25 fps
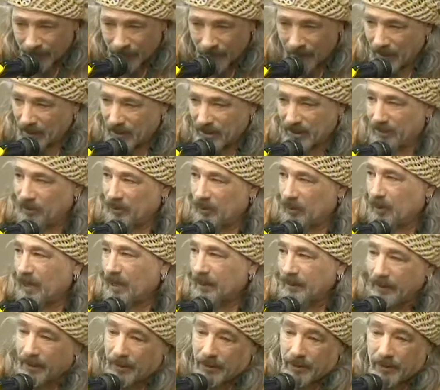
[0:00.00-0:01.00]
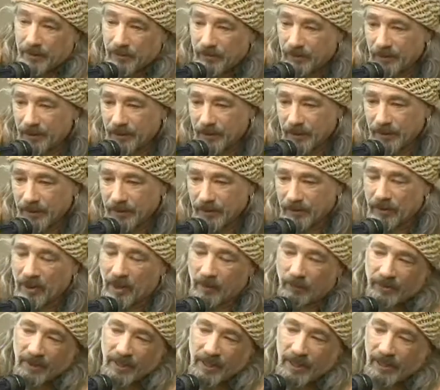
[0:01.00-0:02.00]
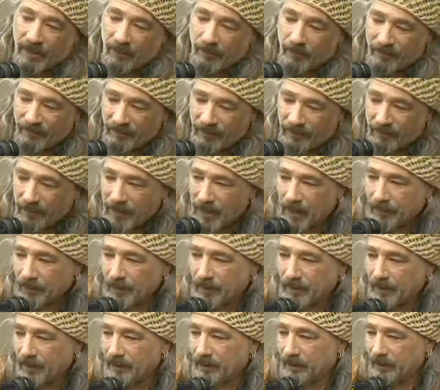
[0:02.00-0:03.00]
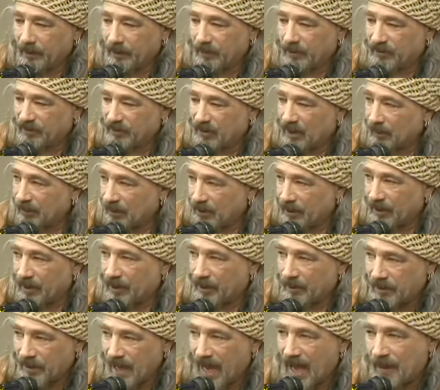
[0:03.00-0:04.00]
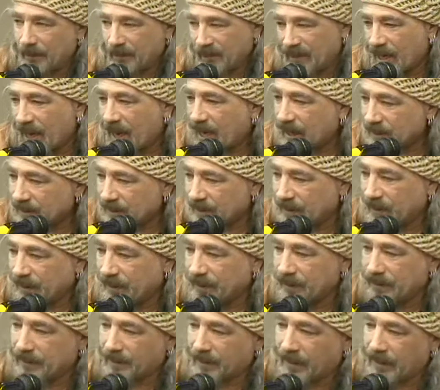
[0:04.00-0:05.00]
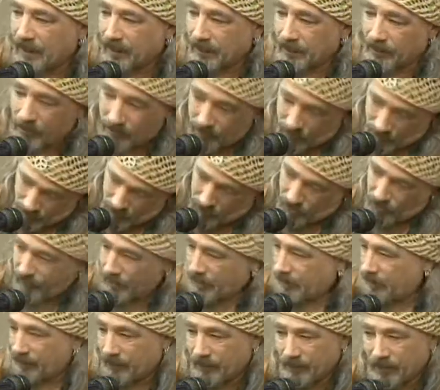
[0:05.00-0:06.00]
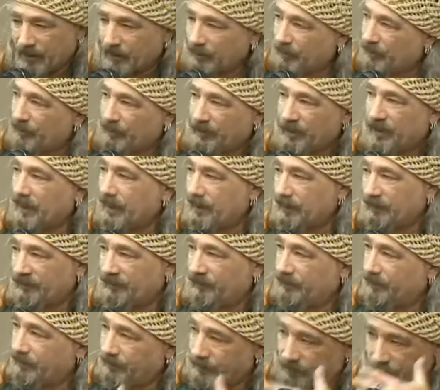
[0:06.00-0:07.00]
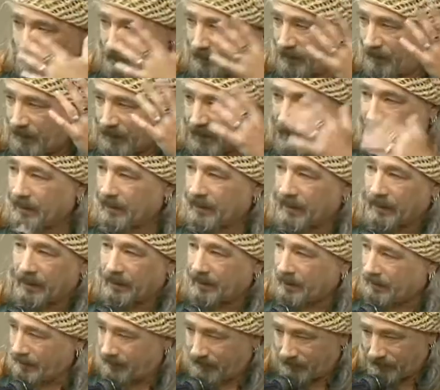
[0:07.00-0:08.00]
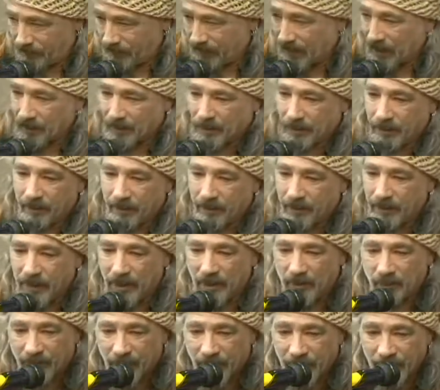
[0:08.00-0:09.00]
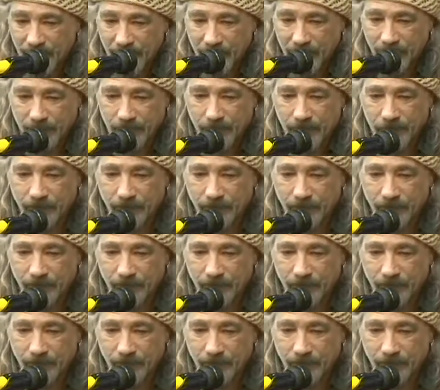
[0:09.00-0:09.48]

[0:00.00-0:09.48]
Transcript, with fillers: get some new ideas because you start playing around and you stumble on those happy accidents that trigger some creative thing that takes you to the next place.